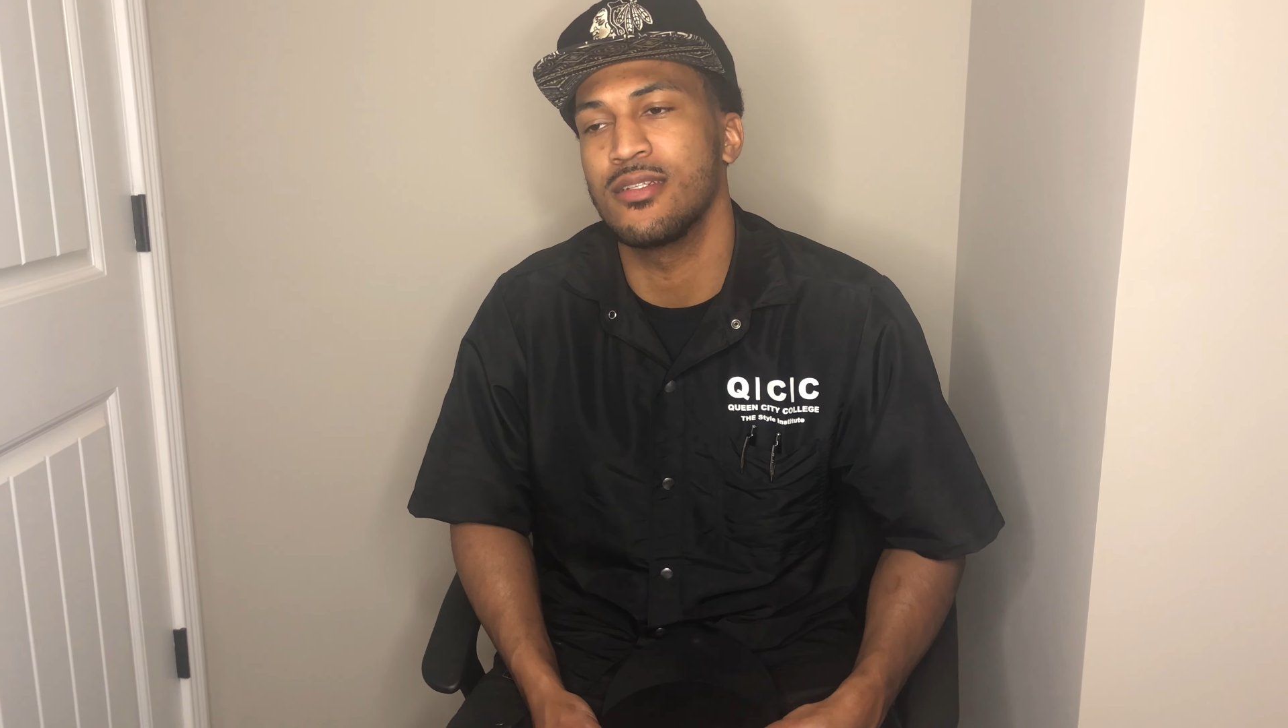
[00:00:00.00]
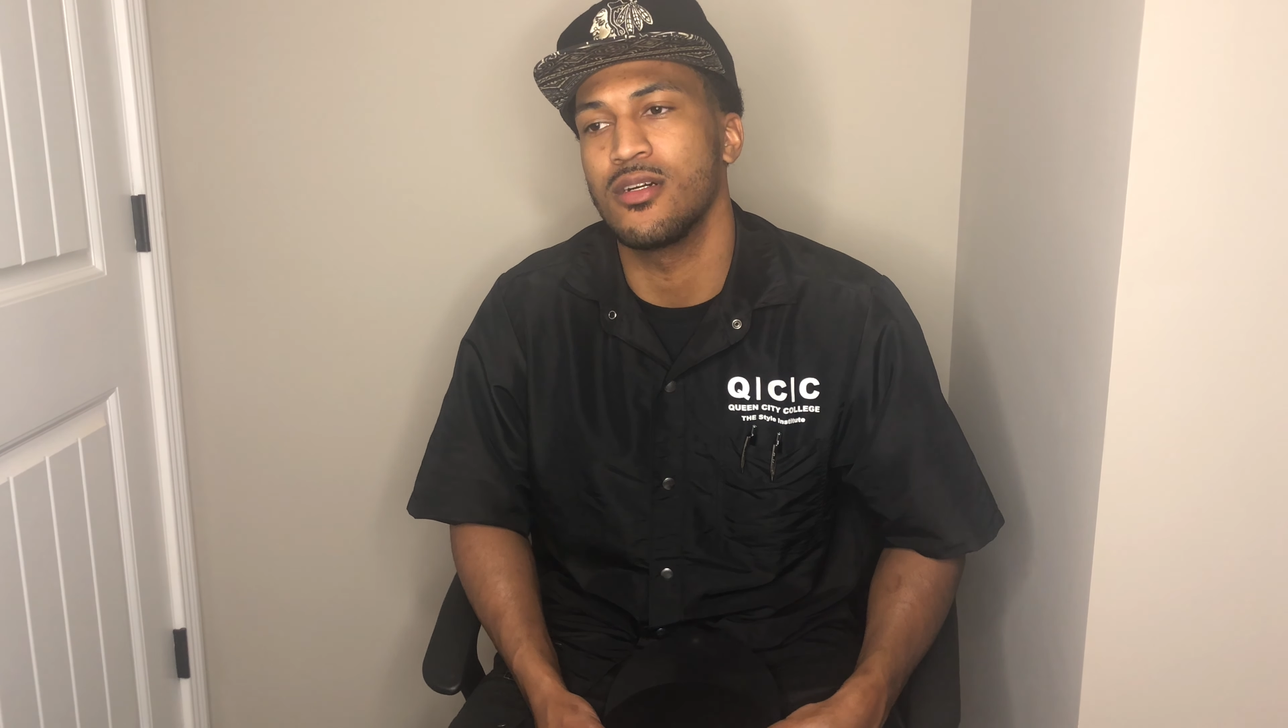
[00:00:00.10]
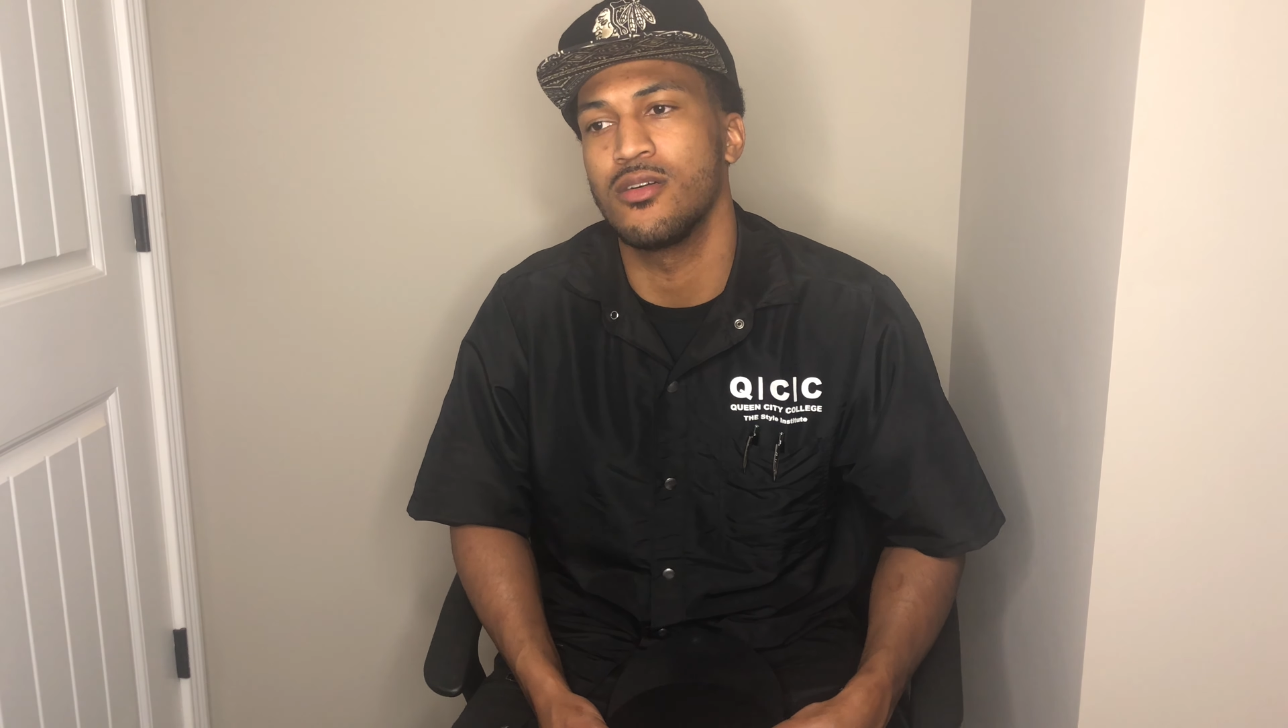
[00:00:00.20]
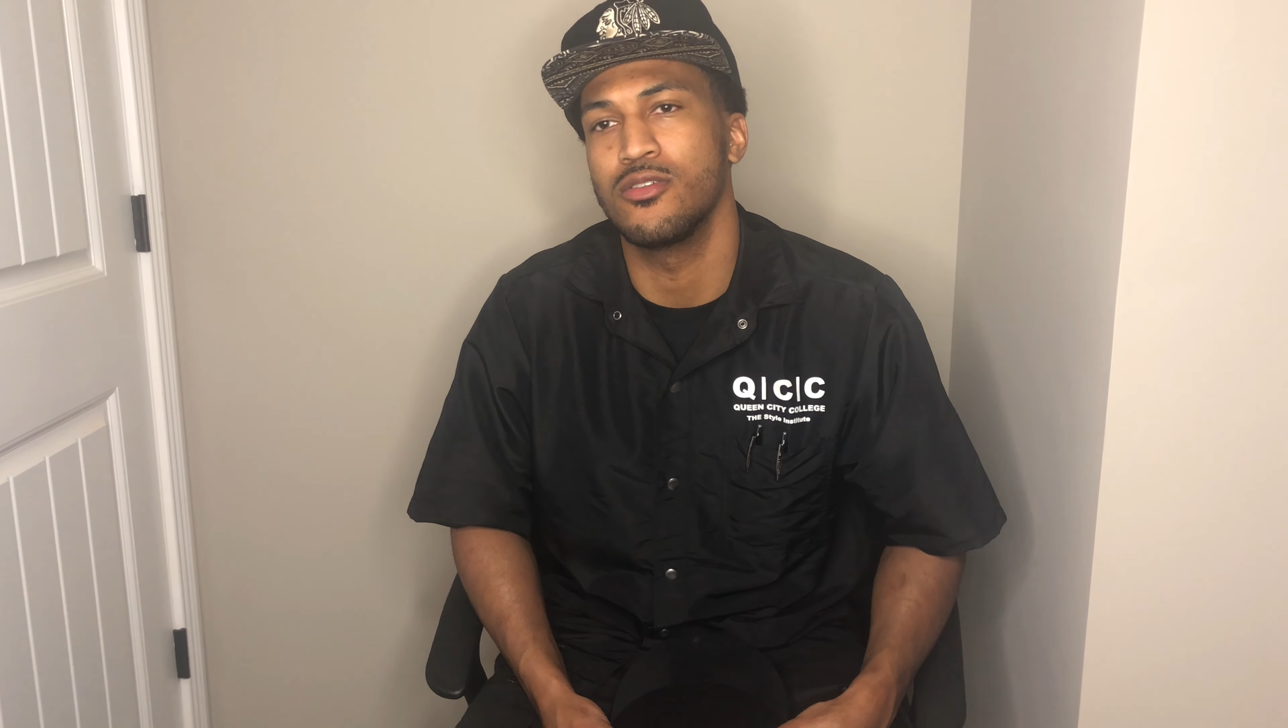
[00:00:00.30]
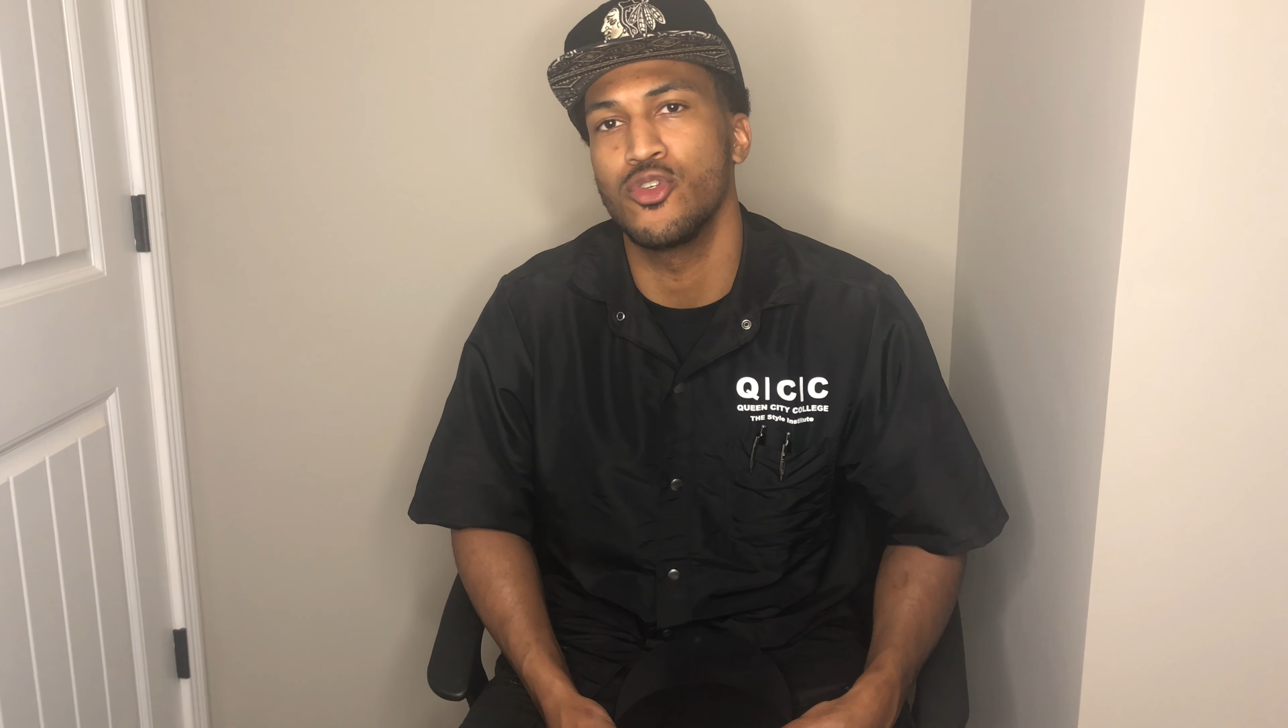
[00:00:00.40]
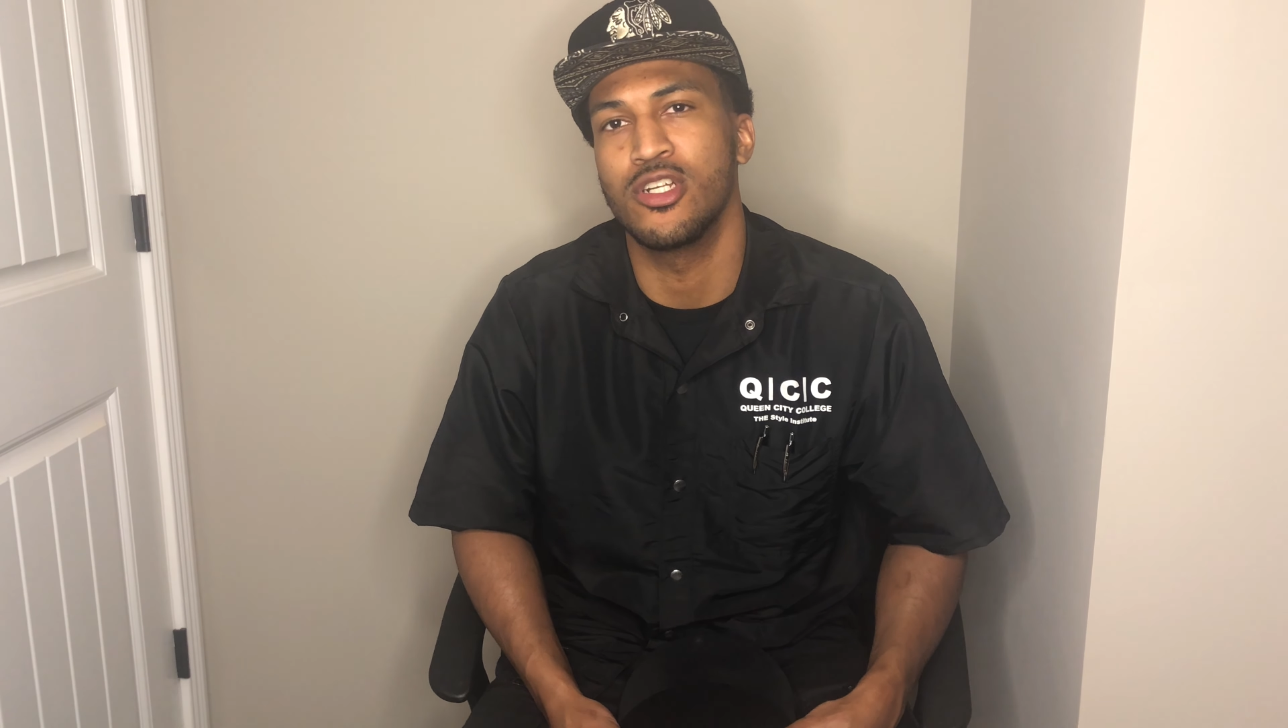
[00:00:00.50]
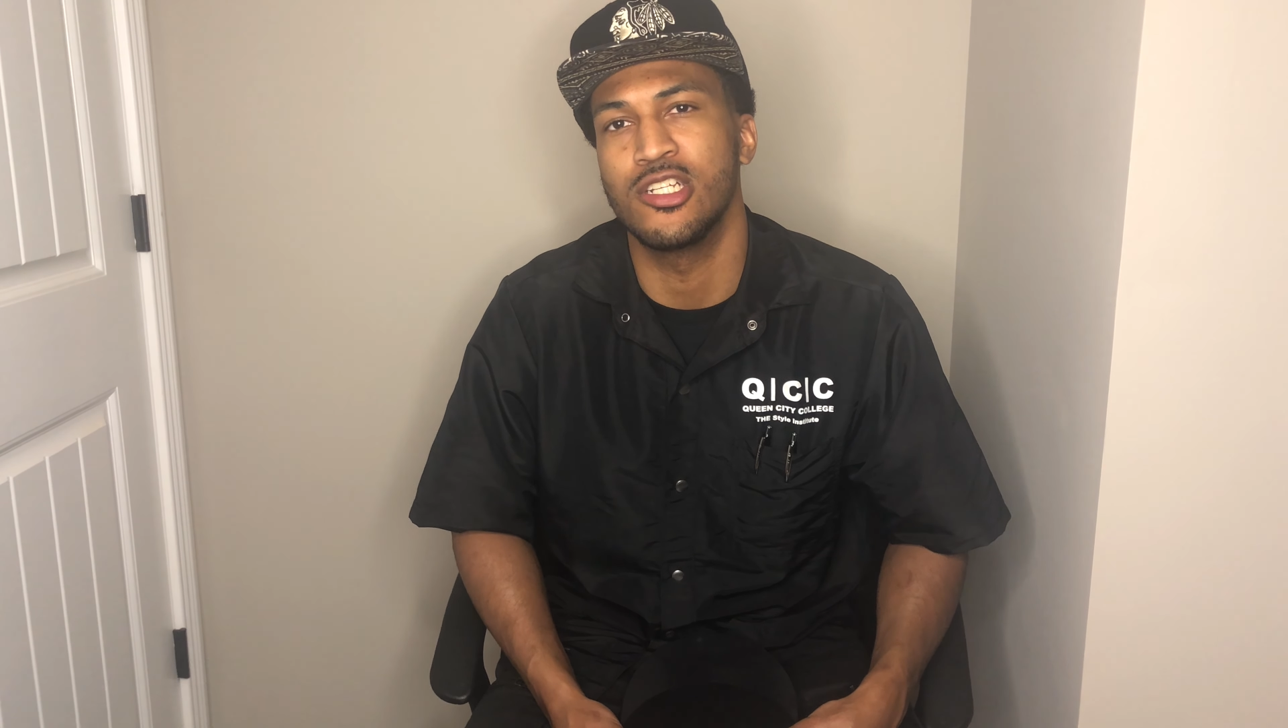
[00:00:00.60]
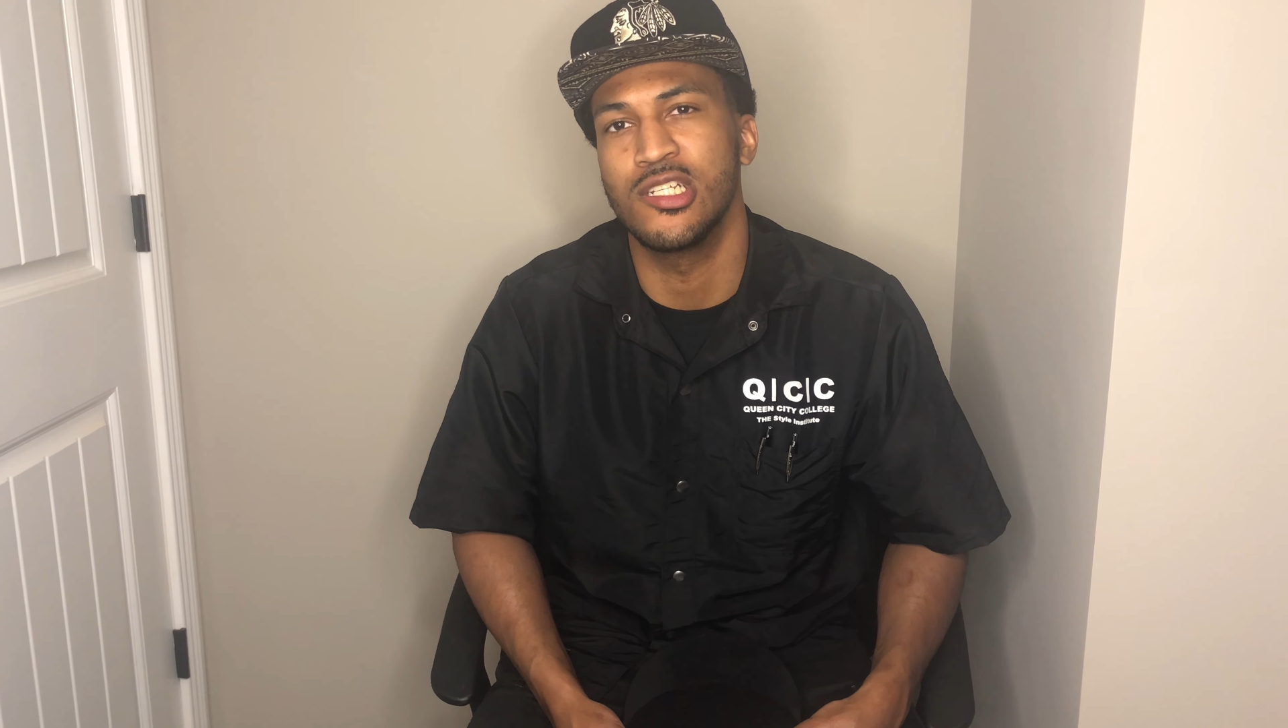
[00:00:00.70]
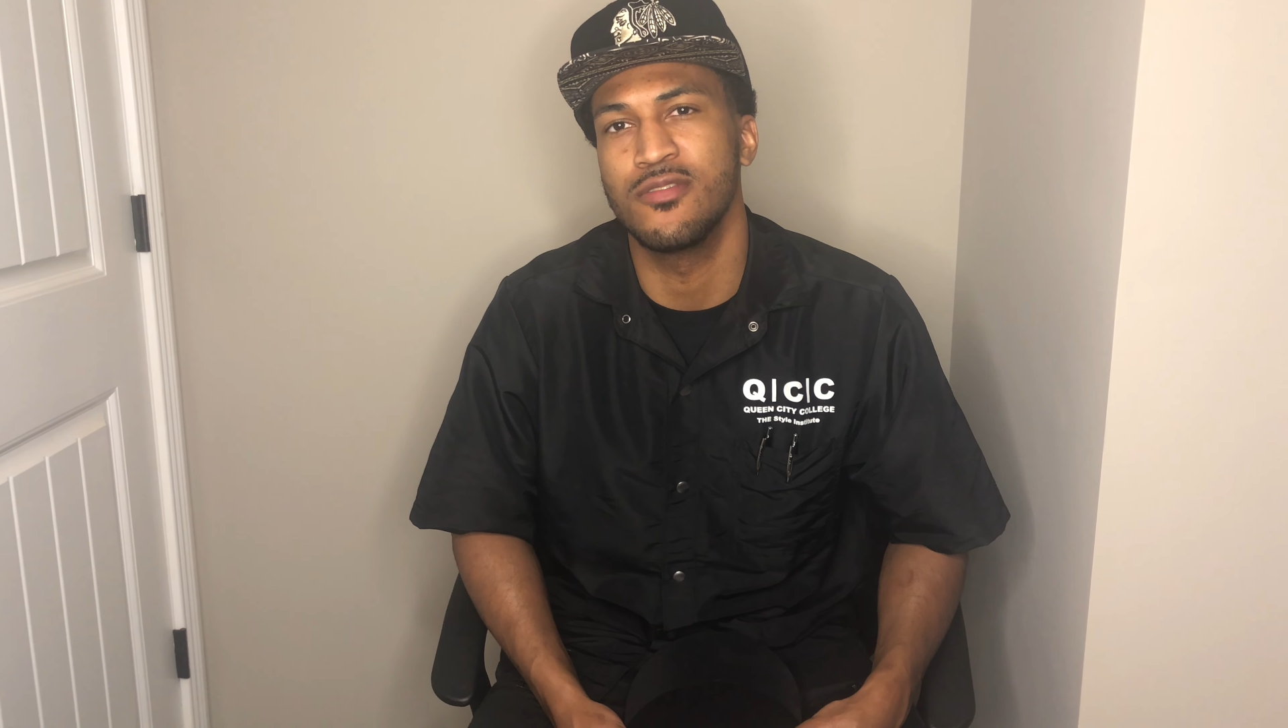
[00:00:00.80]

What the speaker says: on doing another